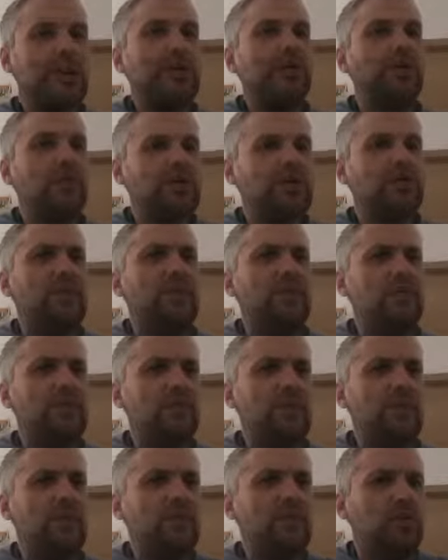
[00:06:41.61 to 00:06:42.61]
kind of expect
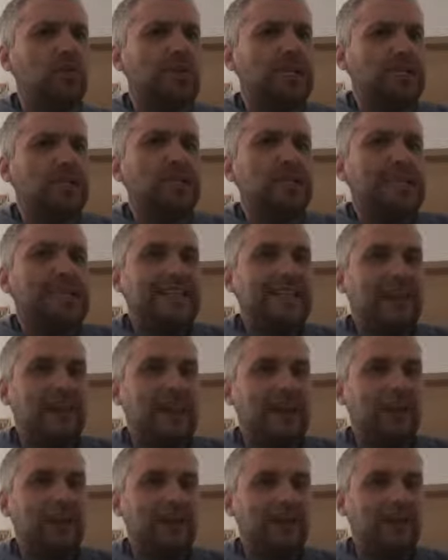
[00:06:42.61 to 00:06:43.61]
during, it's a
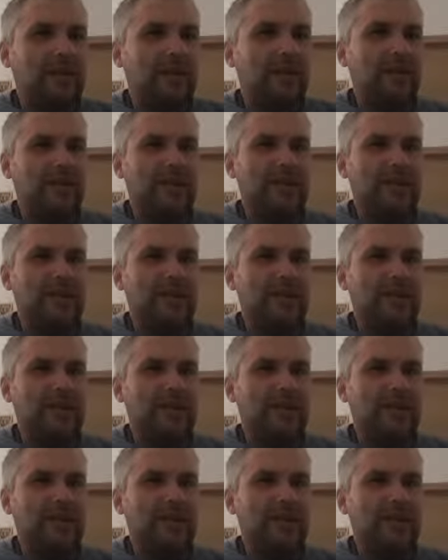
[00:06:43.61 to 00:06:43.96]
D-Day, I mean,